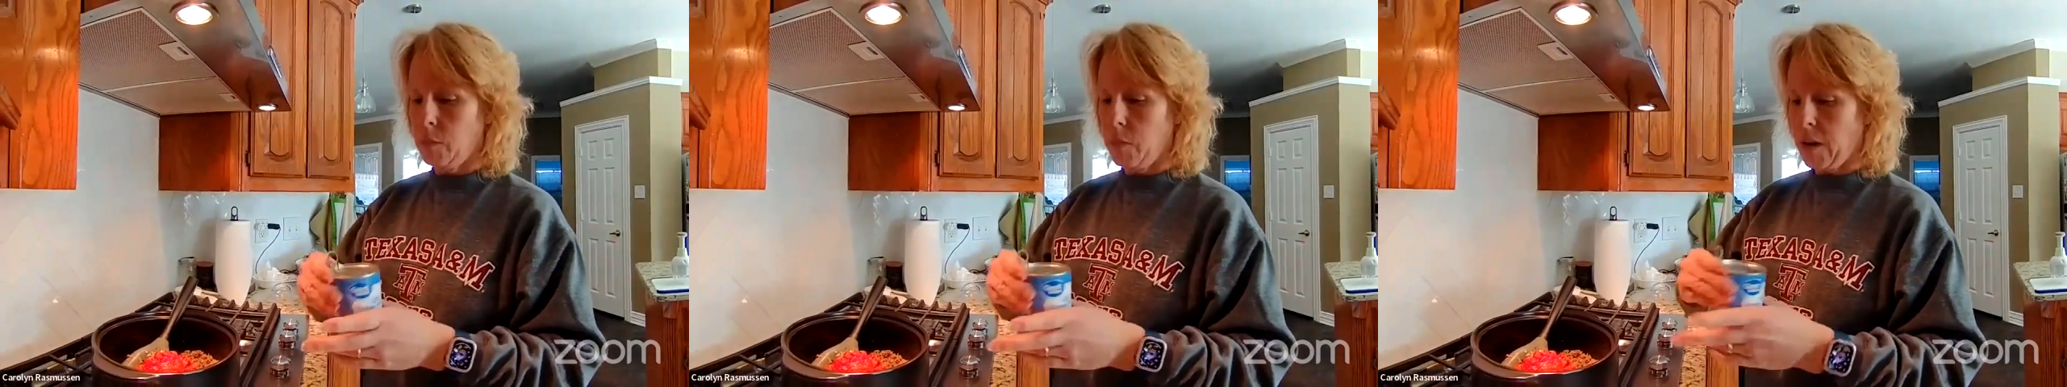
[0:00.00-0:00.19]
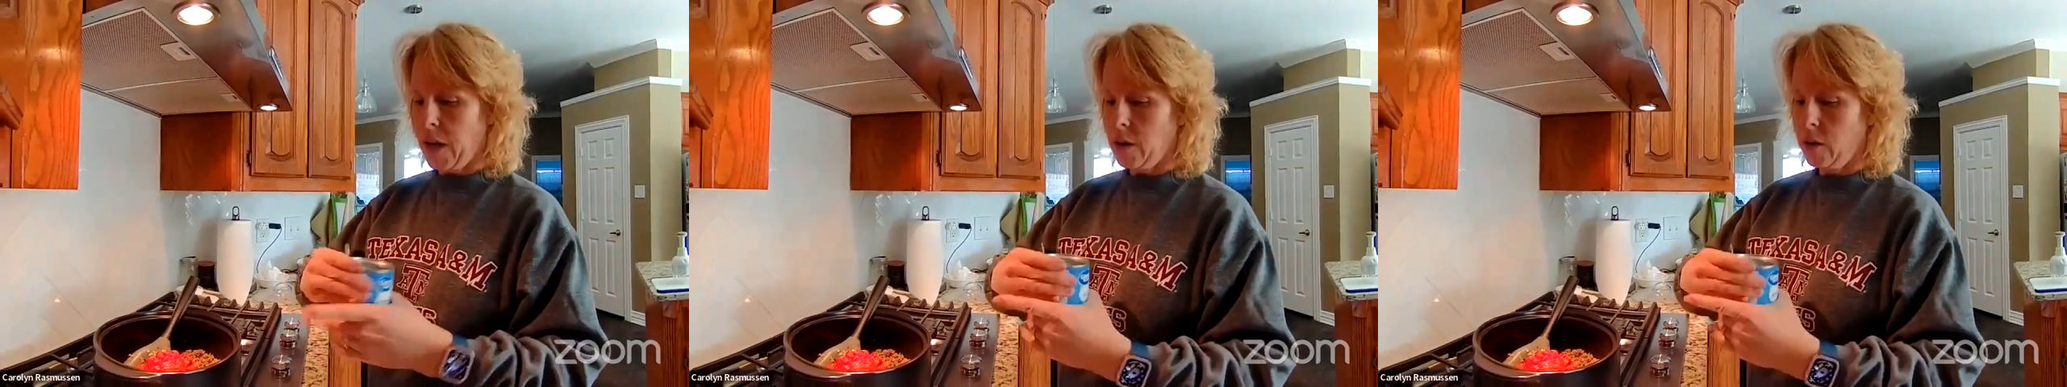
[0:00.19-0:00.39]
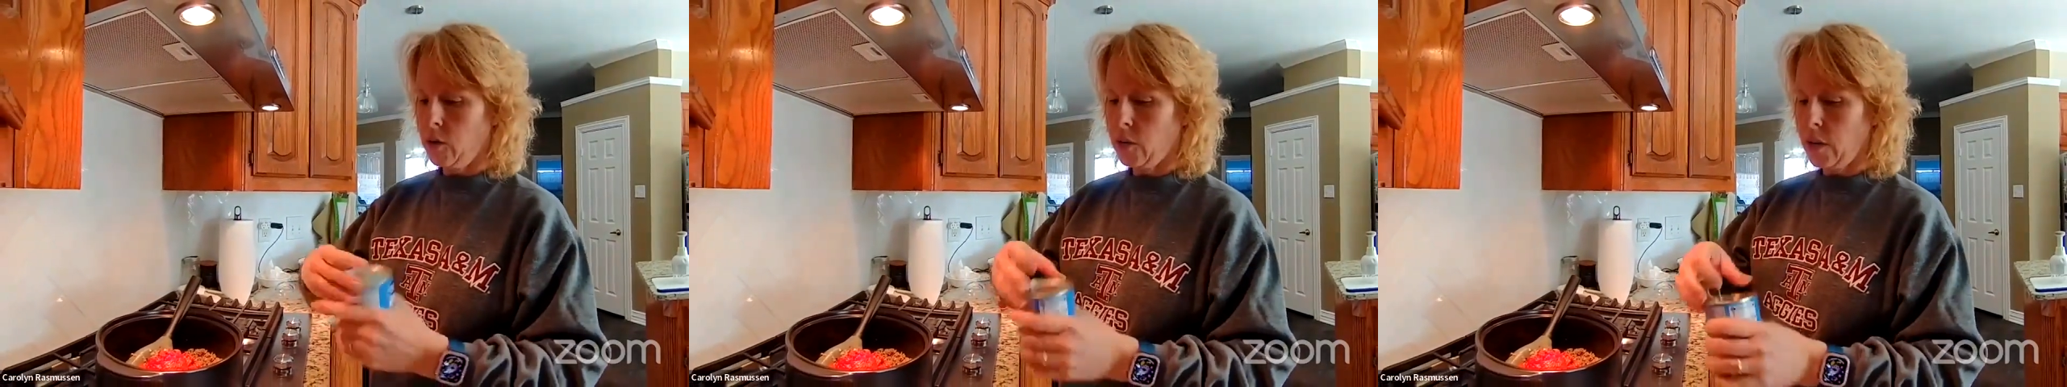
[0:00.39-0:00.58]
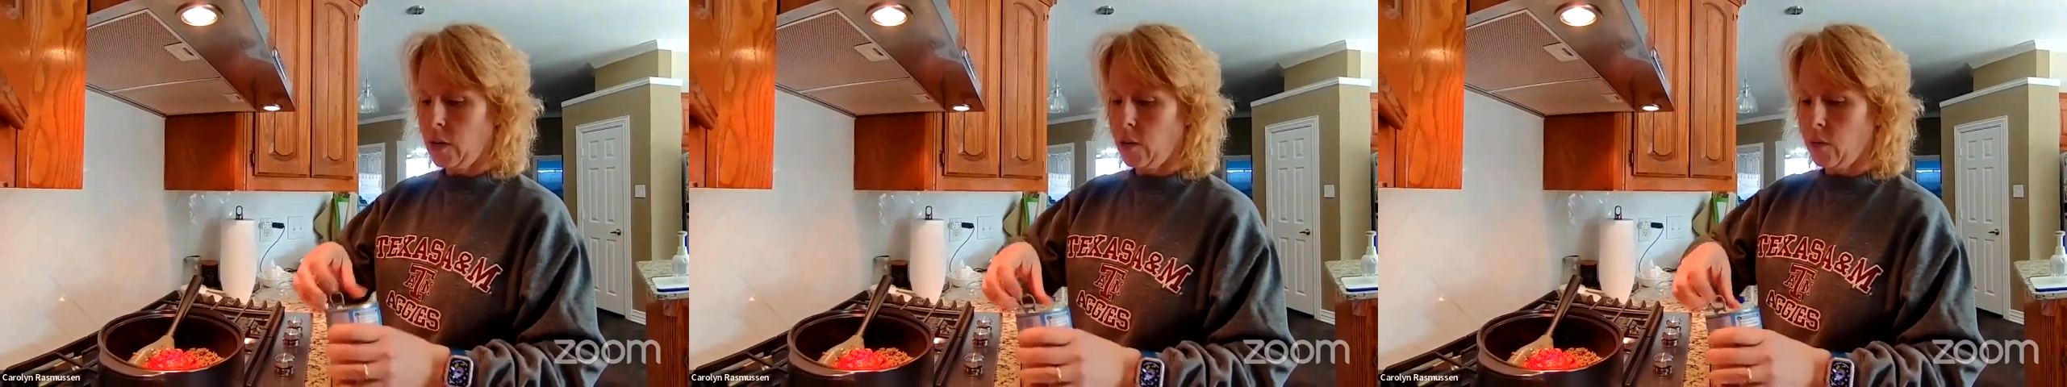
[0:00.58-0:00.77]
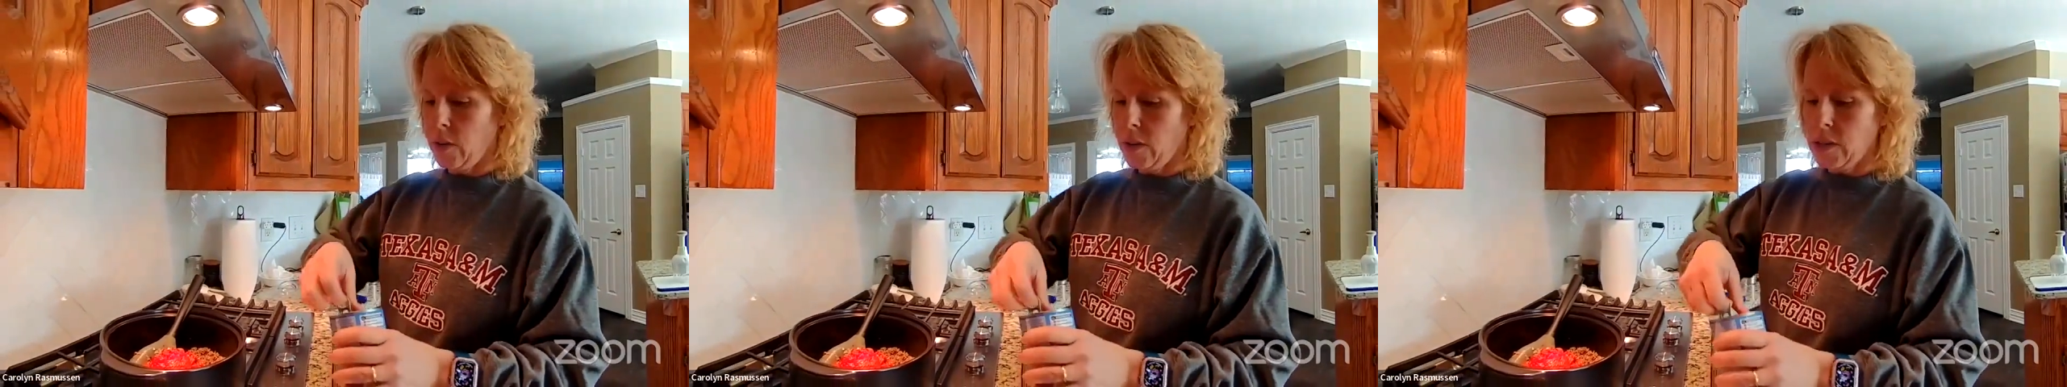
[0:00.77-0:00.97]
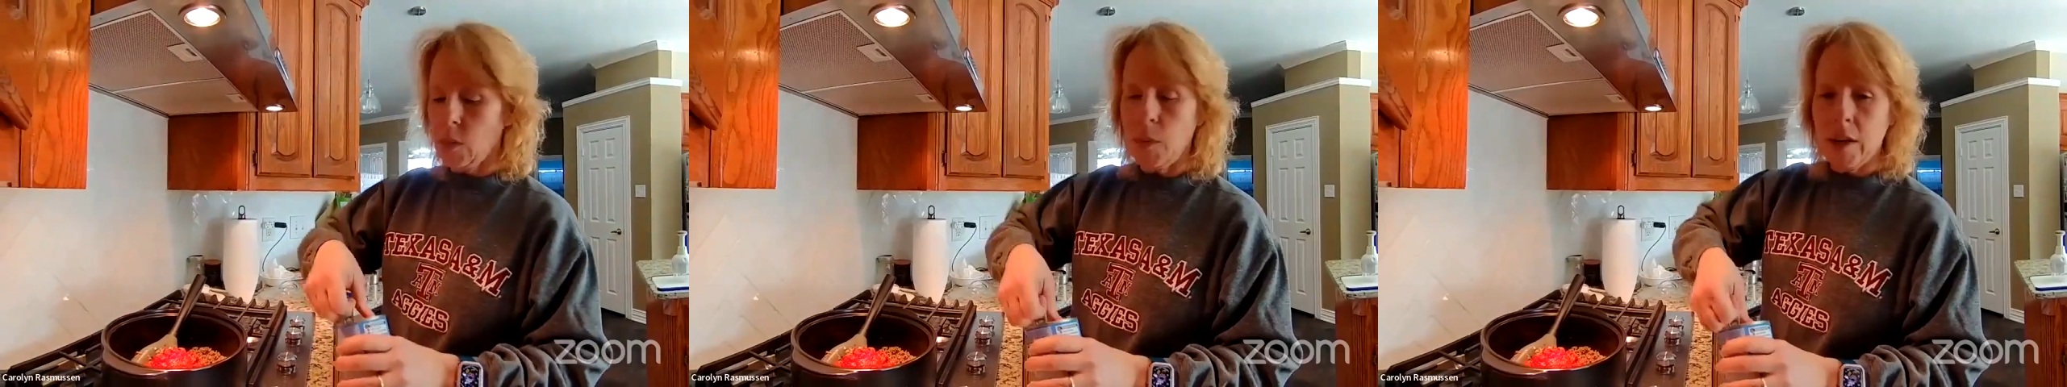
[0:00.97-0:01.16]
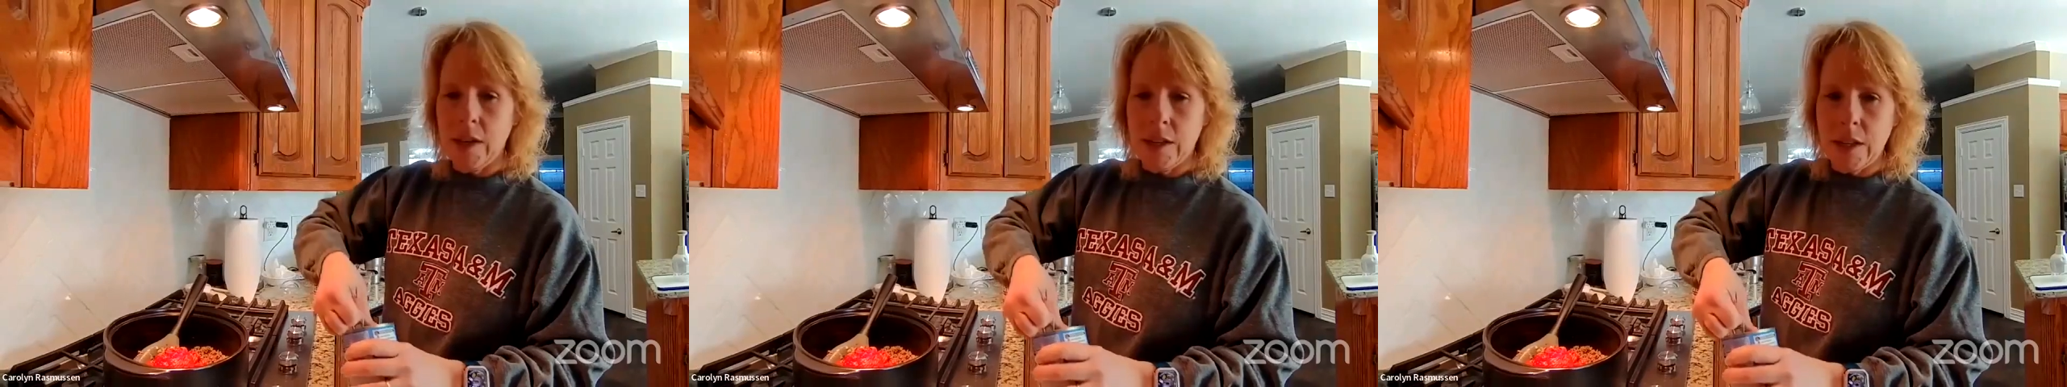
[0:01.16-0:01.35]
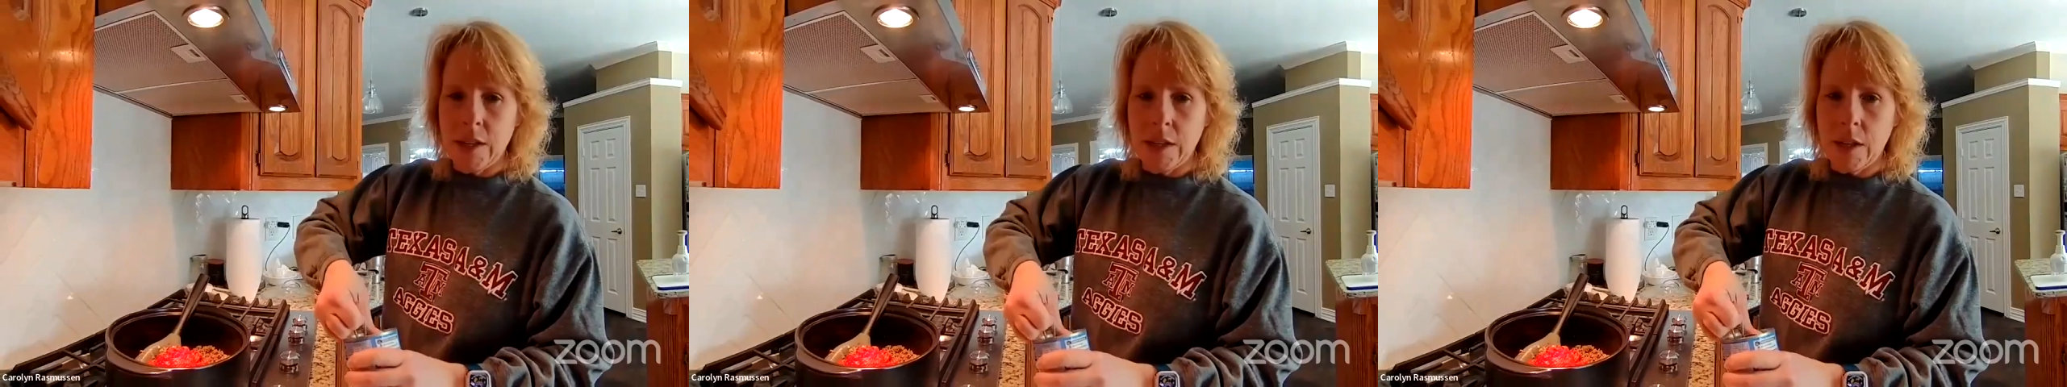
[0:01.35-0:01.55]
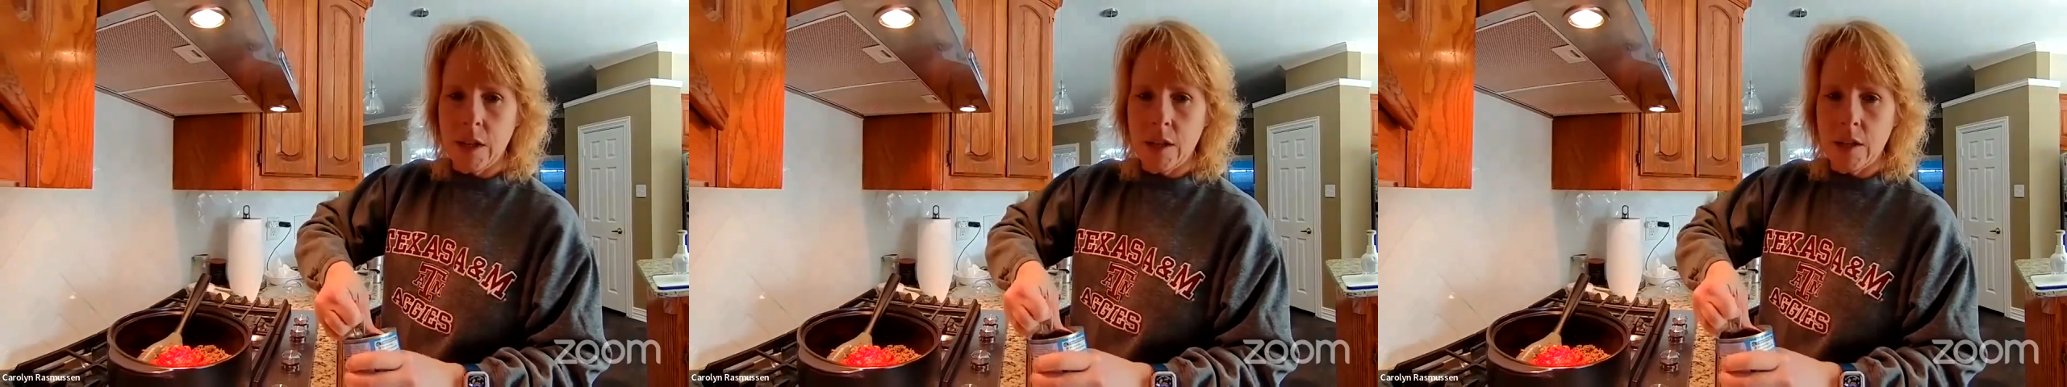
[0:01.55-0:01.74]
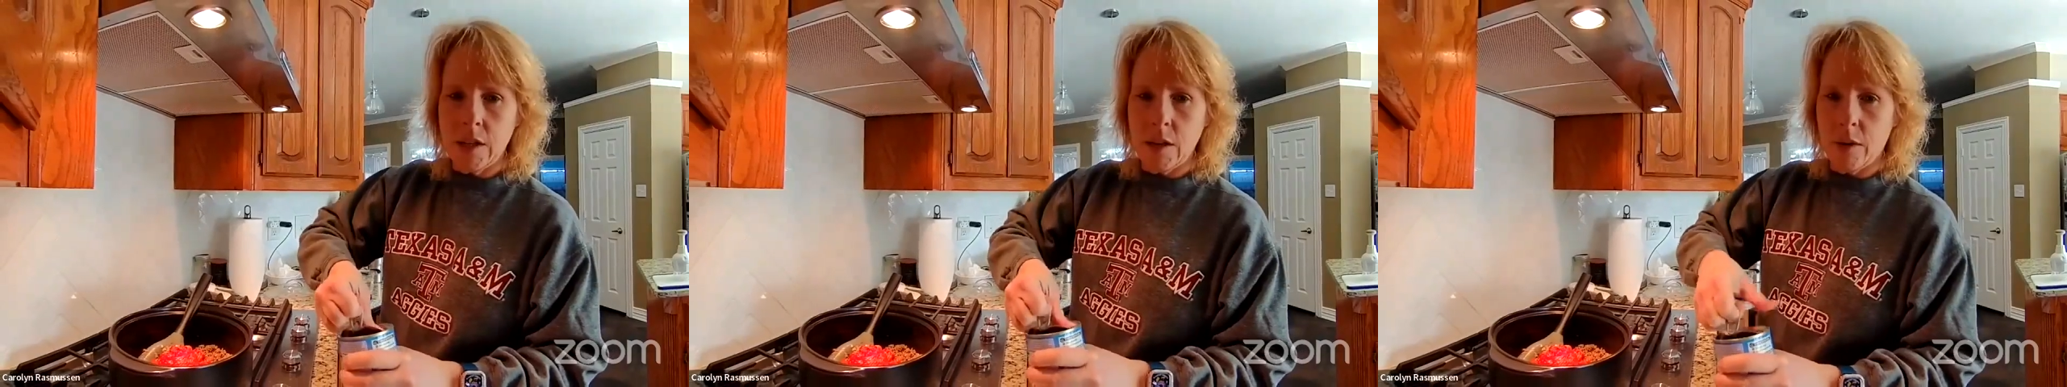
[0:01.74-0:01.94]
but I don't drain and rinse because this is
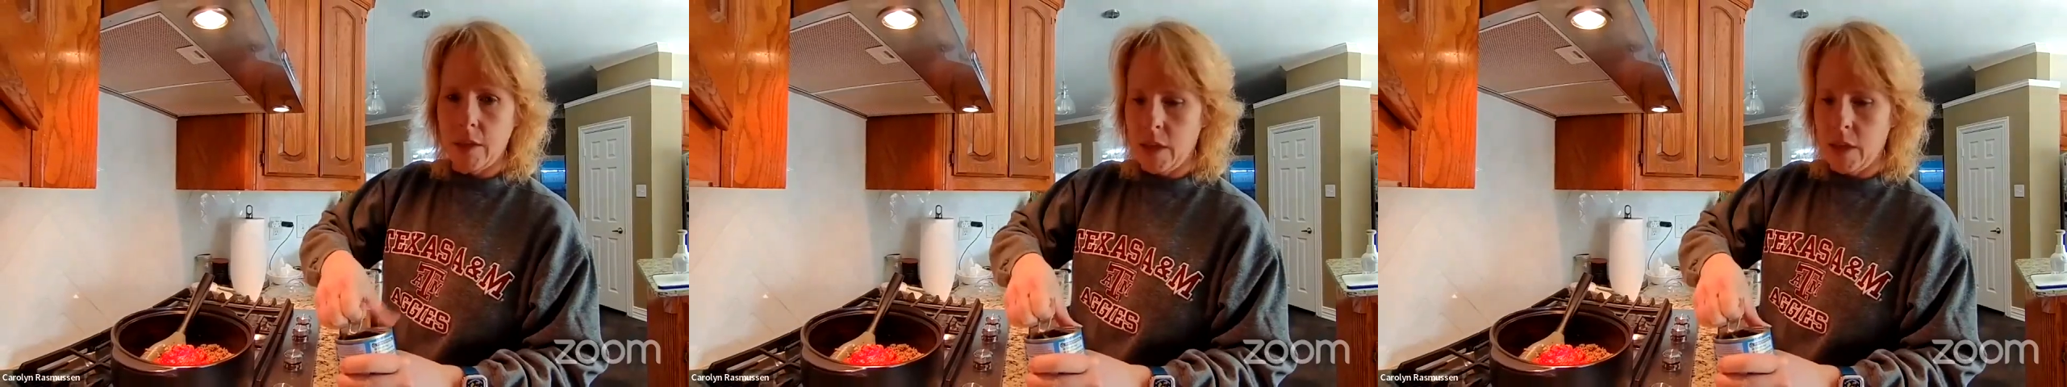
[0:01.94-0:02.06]
also a